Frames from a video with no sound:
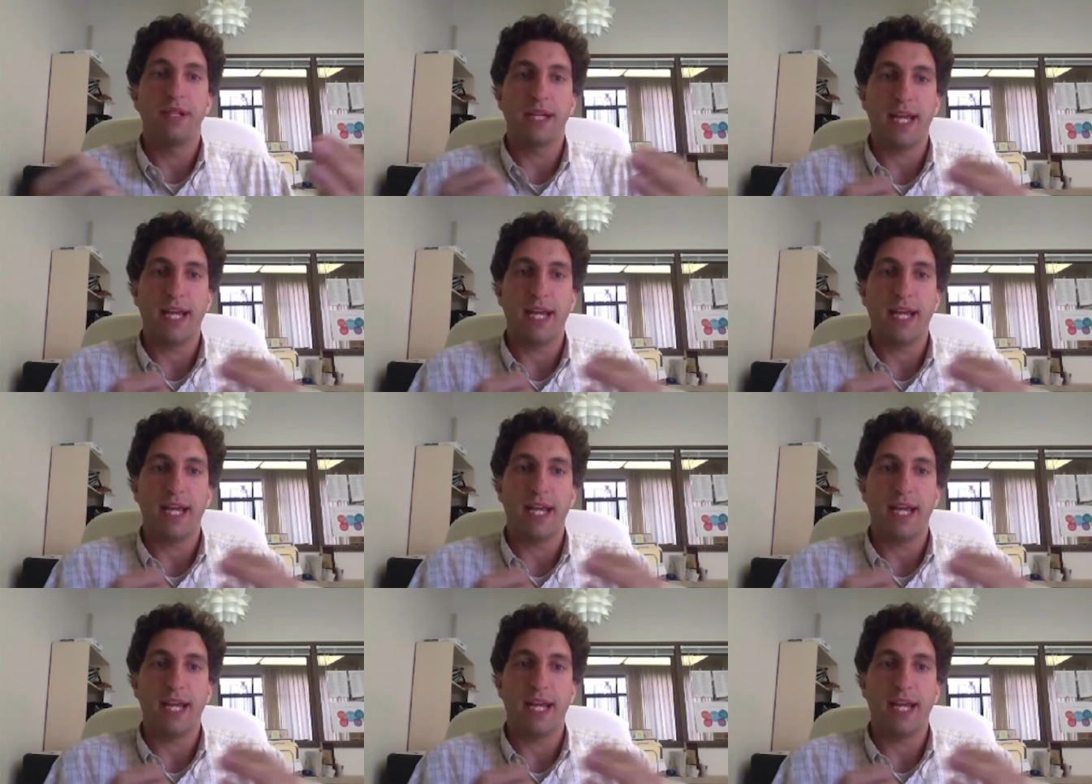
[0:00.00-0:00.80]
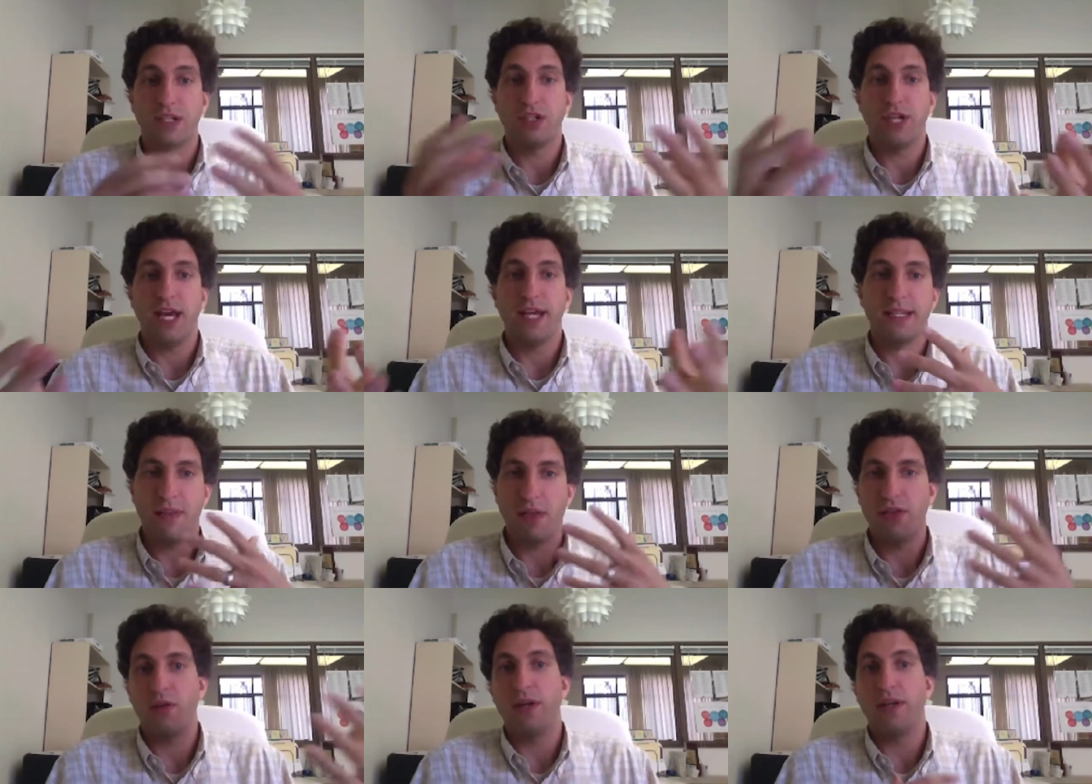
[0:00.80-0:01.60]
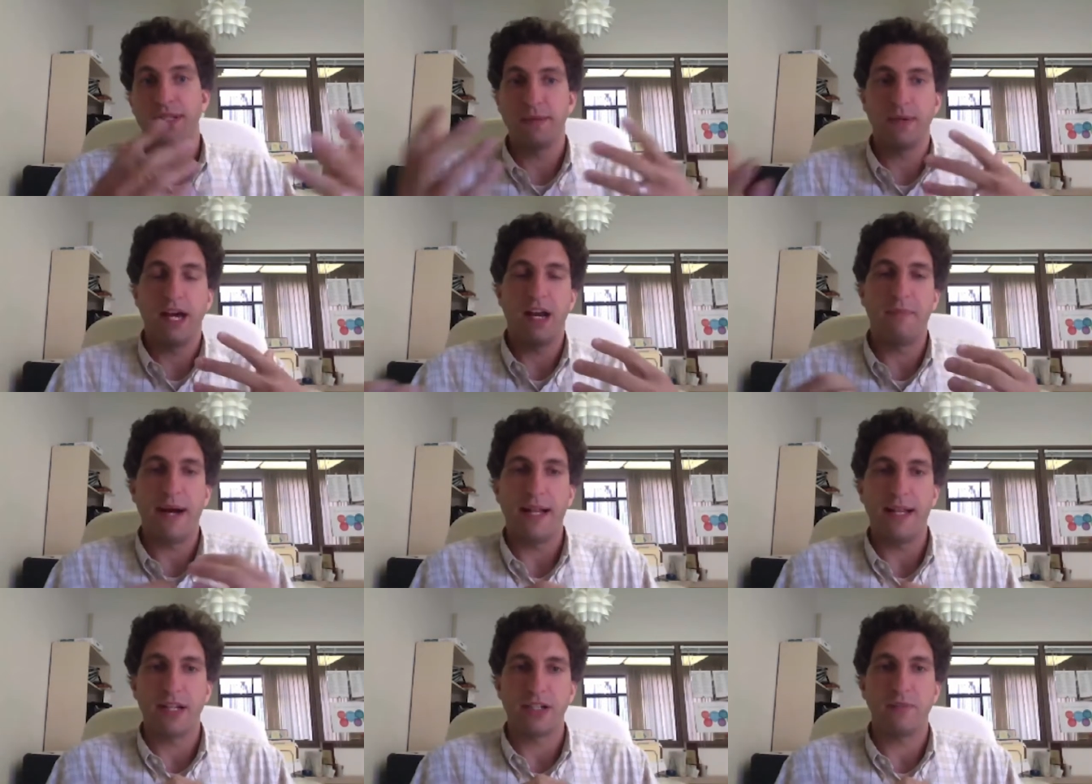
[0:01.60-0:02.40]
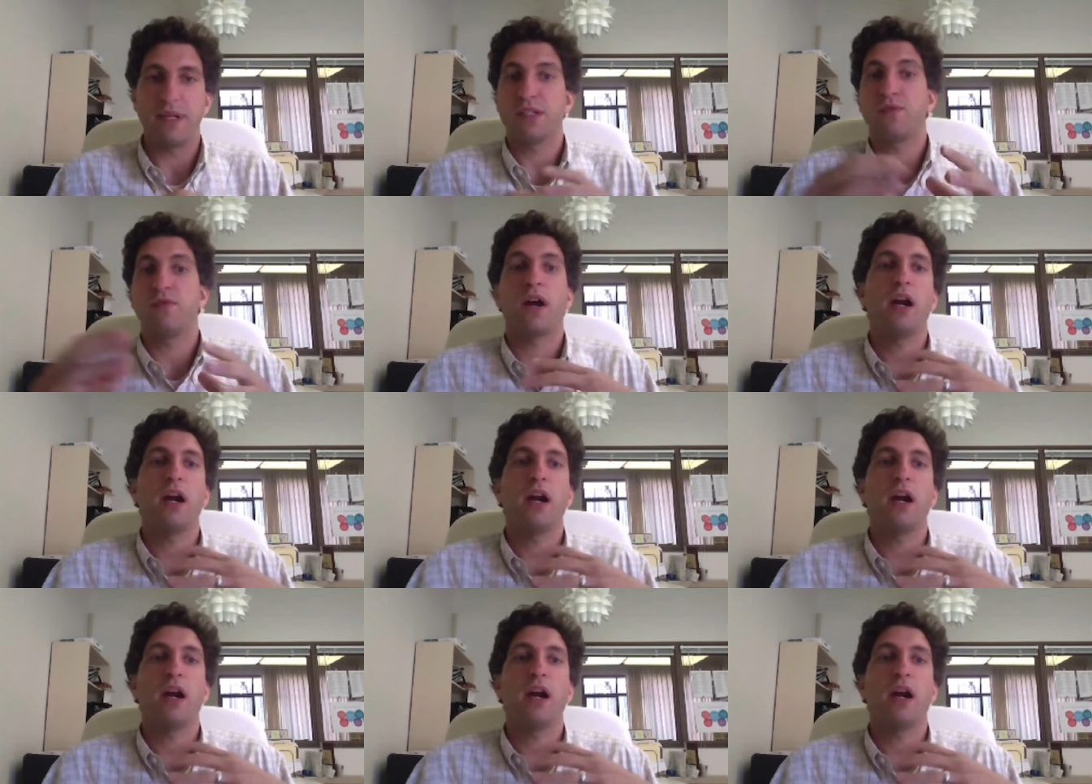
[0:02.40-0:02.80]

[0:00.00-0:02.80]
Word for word: implicated in empathy, suggesting that there is some kind of biological basis,